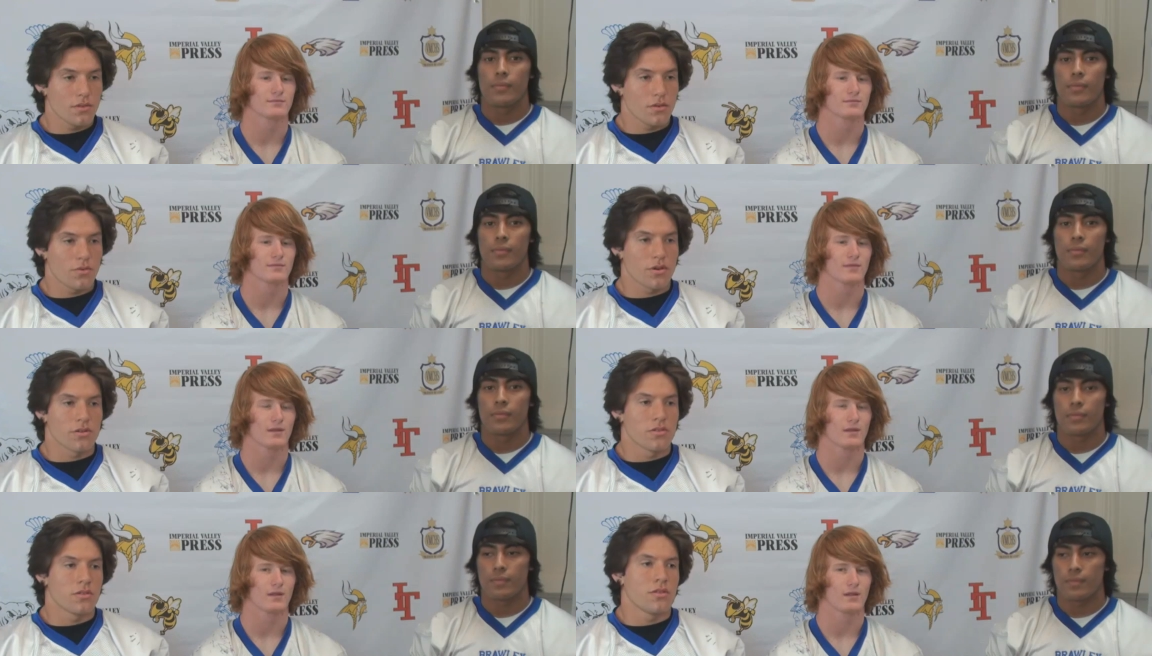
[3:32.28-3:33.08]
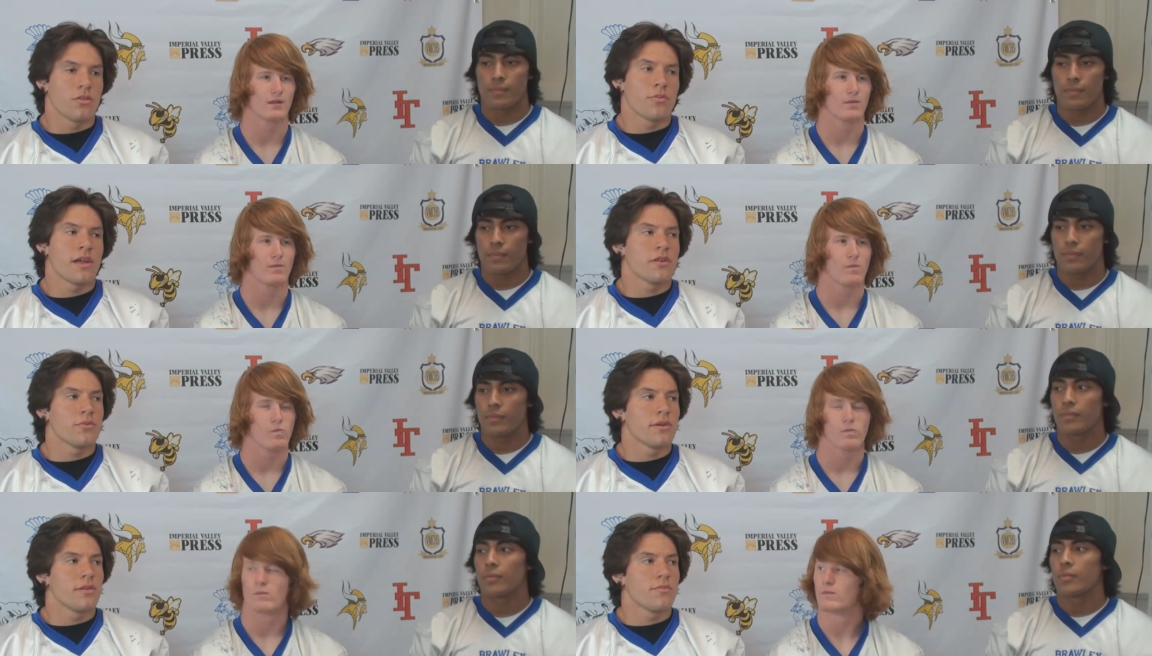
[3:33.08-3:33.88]
Speaker 1: Well, no matter
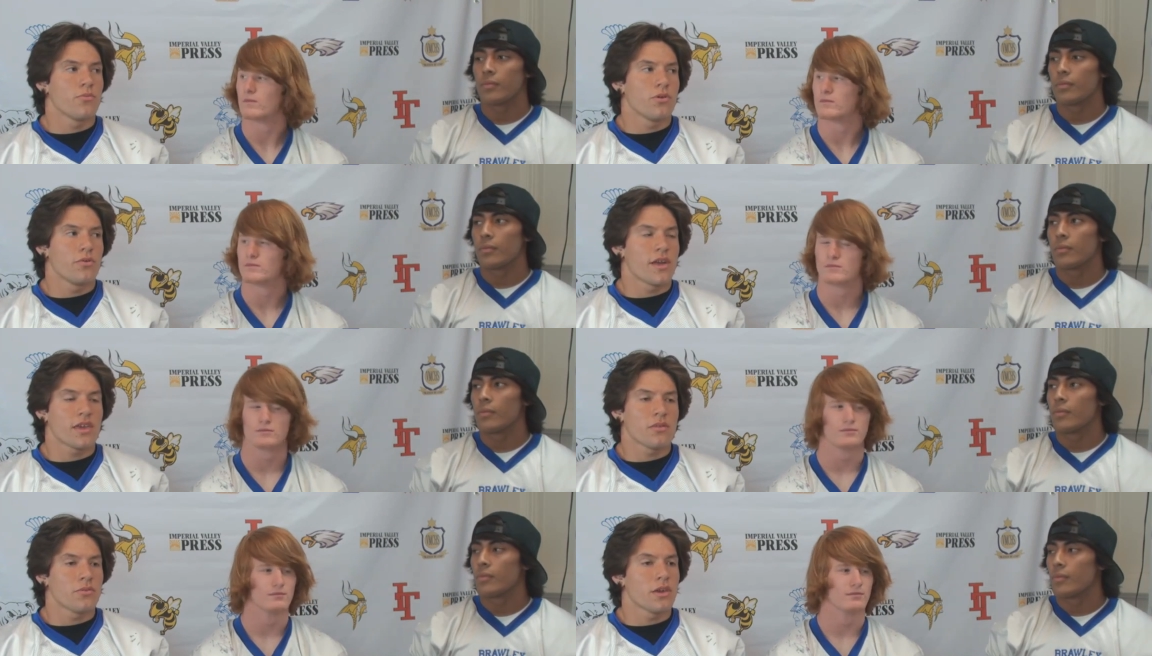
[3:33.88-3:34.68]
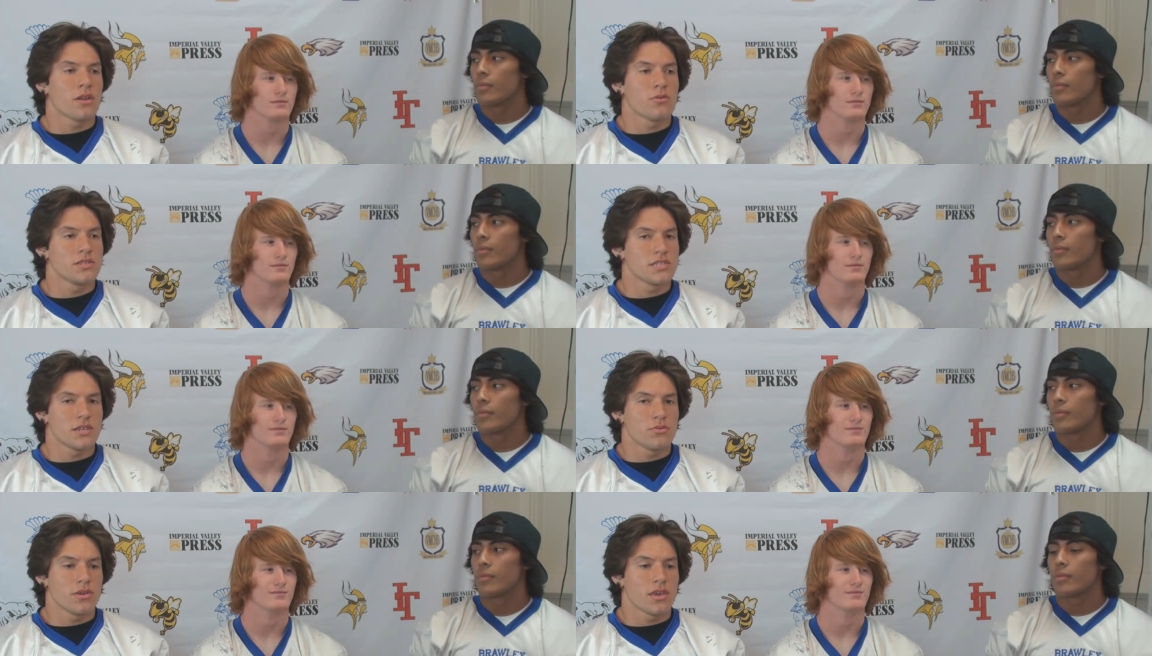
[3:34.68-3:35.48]
what, what ranking we get or what
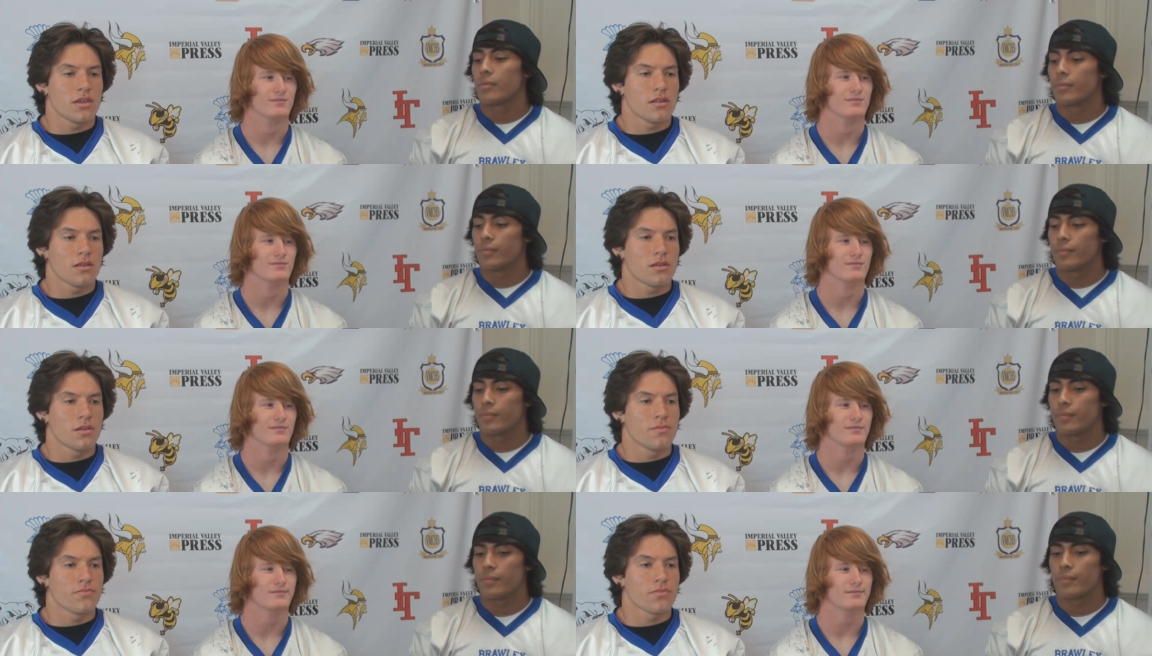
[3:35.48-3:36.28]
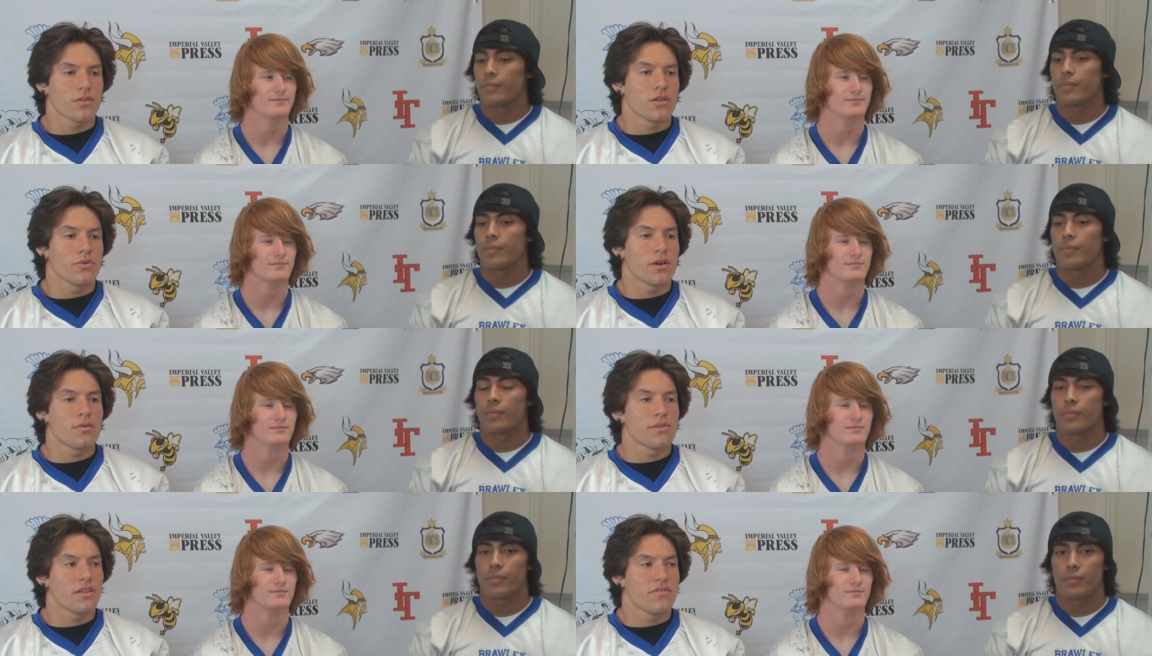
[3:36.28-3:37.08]
seed we get, um, you know, we all
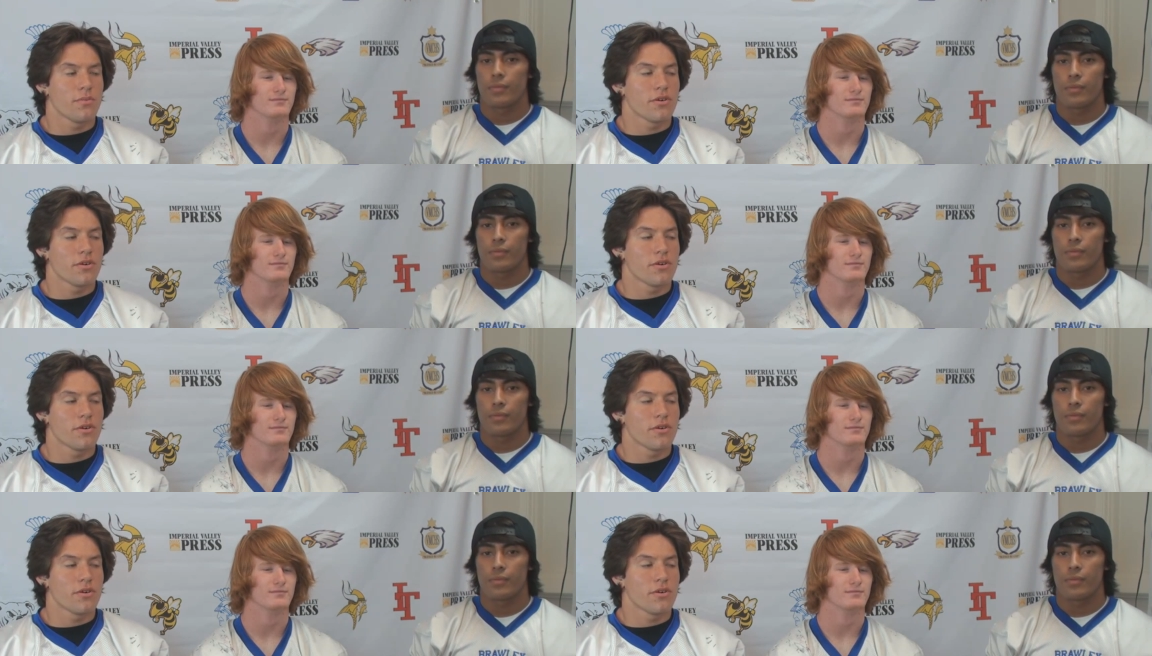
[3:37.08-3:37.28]
play football